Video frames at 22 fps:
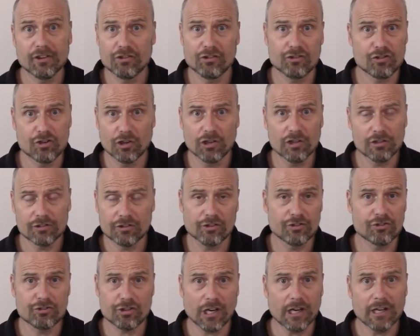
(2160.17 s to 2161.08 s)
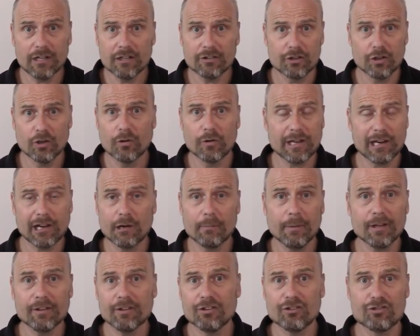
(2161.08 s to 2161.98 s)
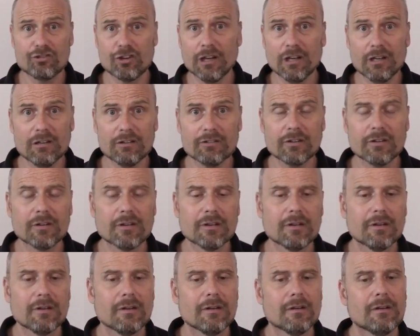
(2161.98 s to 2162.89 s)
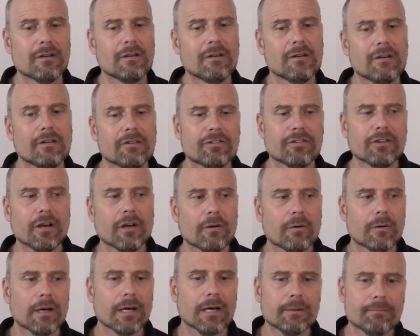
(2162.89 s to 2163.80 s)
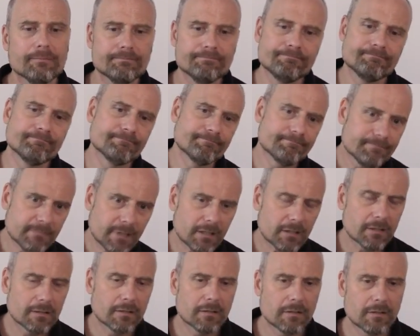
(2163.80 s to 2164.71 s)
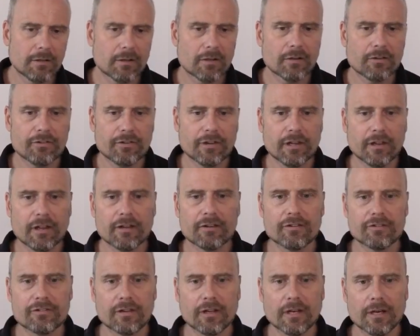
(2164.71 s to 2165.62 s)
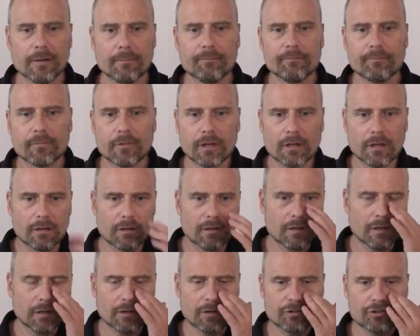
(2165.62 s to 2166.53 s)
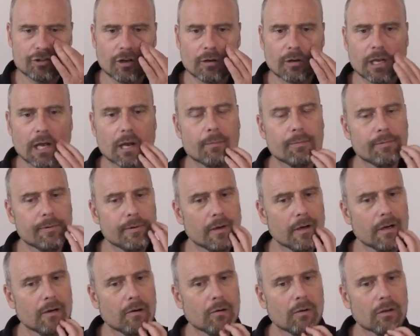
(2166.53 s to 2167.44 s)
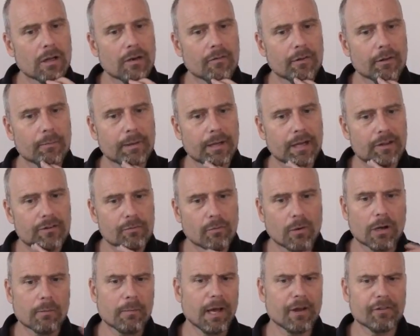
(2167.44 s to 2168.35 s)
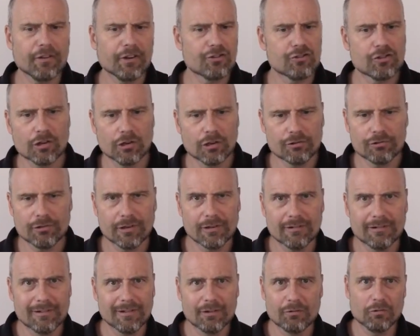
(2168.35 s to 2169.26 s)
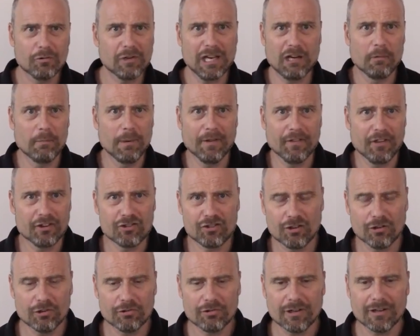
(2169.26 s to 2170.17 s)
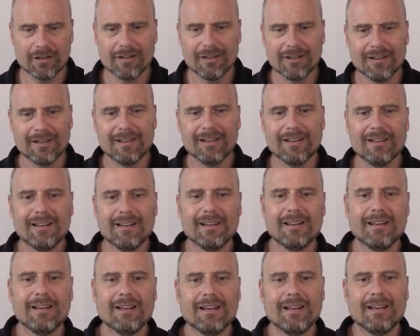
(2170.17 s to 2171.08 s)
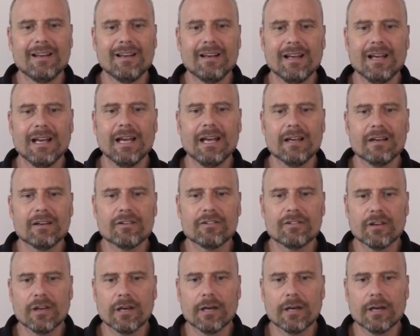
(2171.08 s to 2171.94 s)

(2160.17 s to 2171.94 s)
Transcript: this child. You don't care about this child. So yeah, you can see this showing up all over the place. What about the children? You don't care about the children. And